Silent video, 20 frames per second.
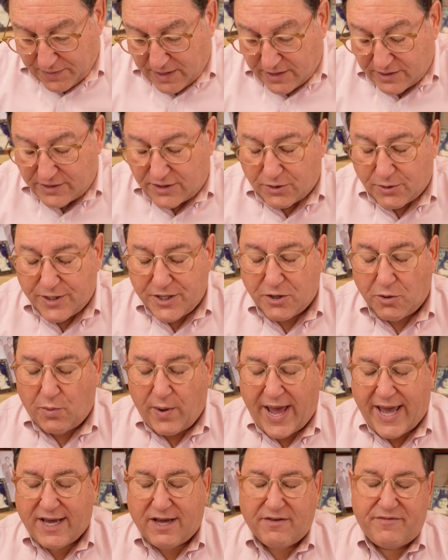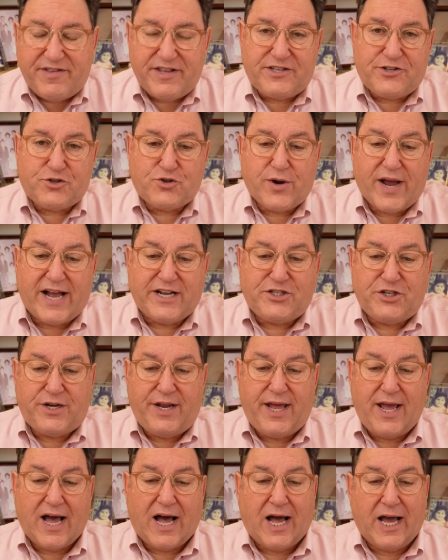So in the wake of this
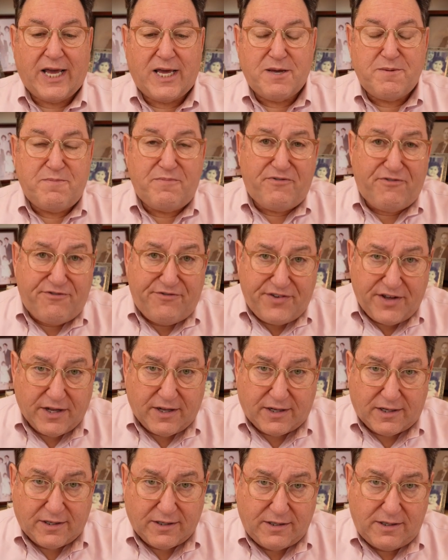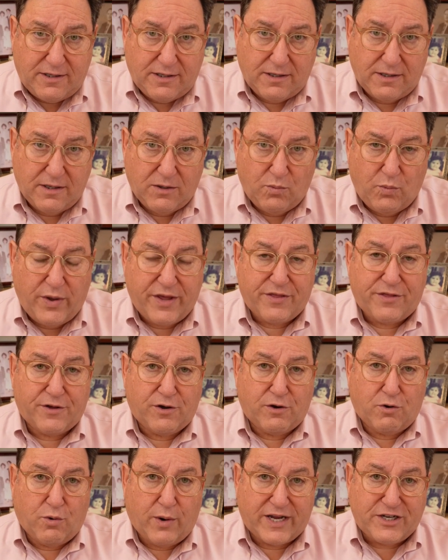tragedy, I am filled with
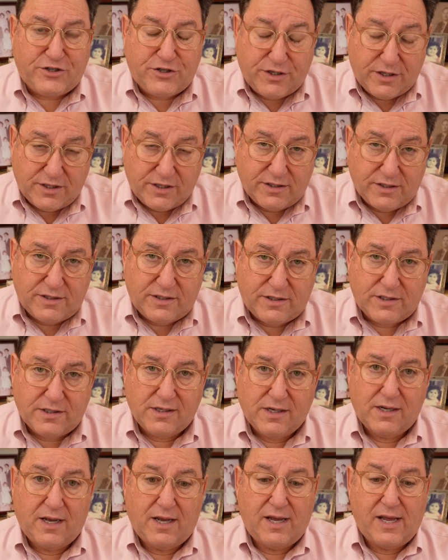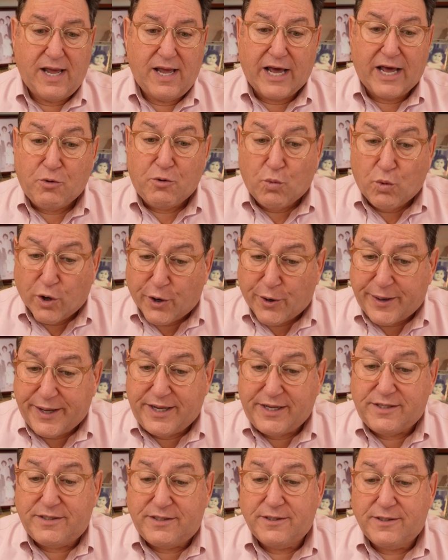questions and
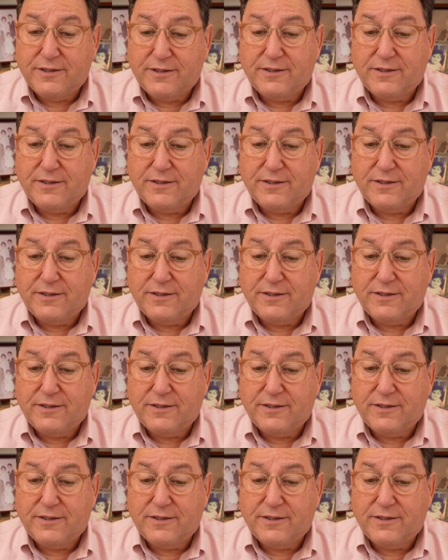worries.